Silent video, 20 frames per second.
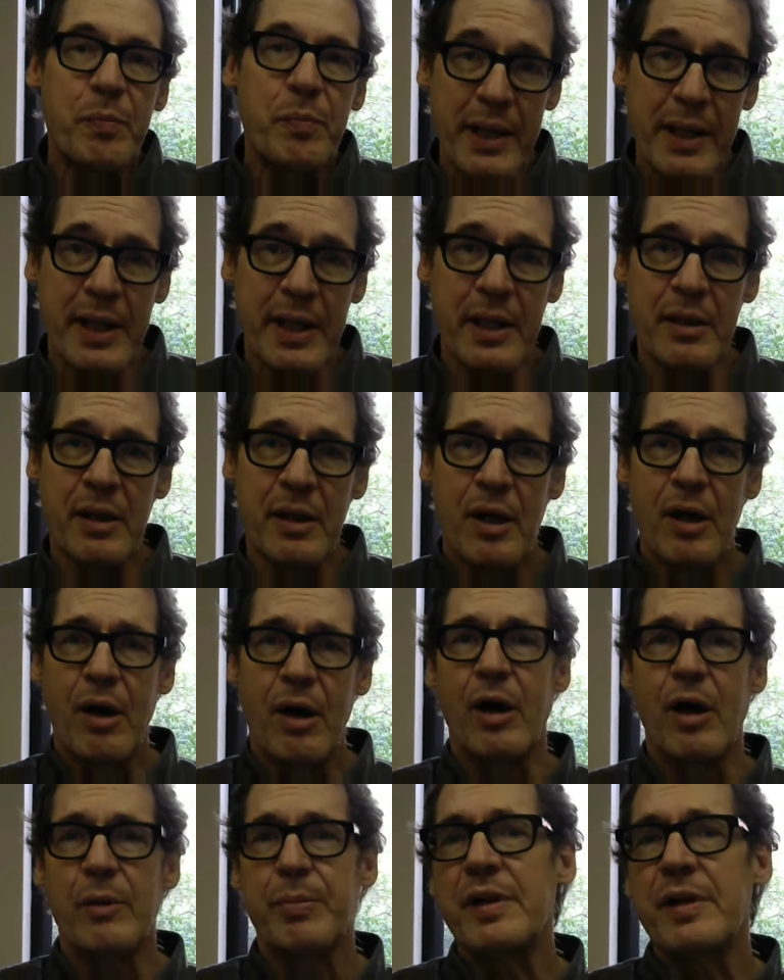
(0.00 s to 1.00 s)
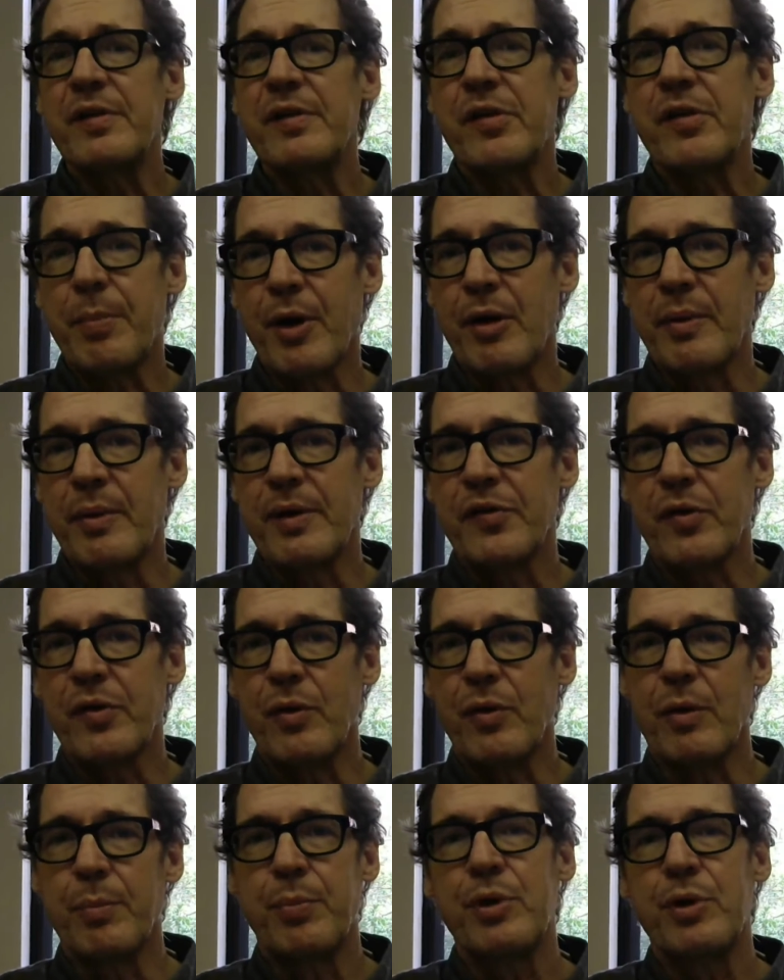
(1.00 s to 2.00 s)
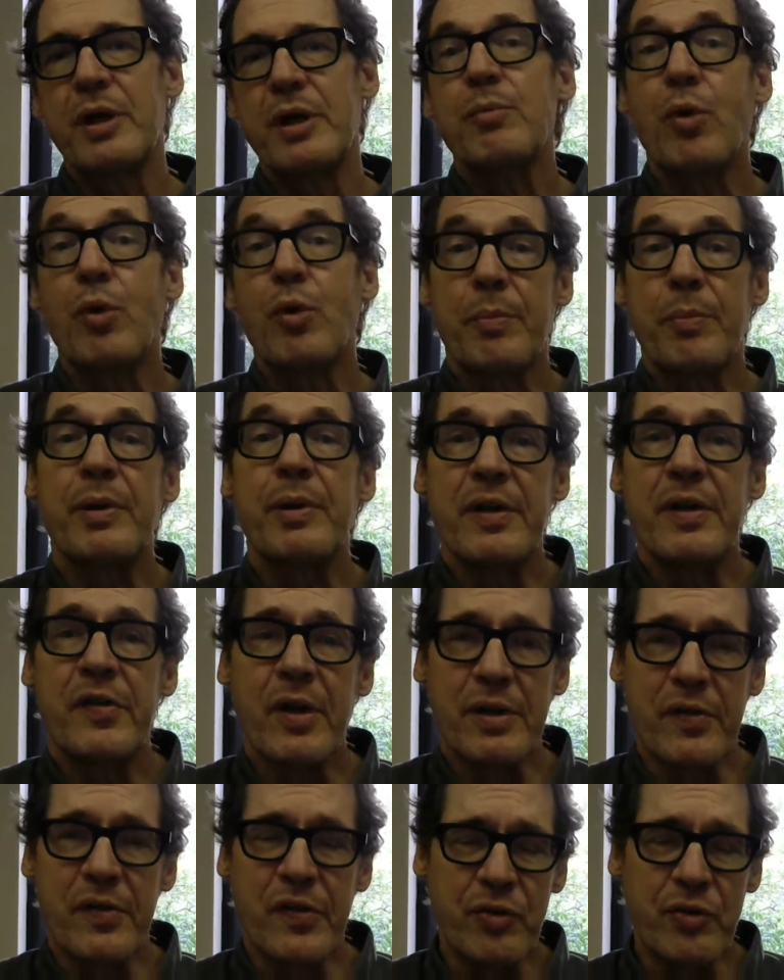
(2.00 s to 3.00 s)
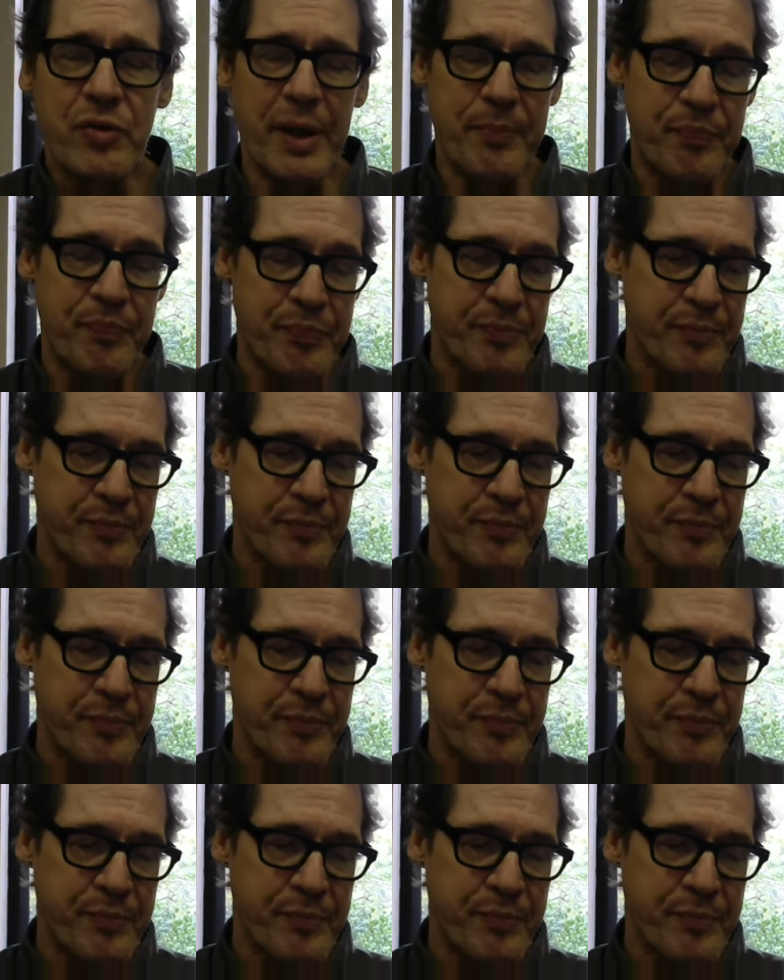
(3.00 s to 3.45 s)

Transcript: spending on police departments or putting more police on the street.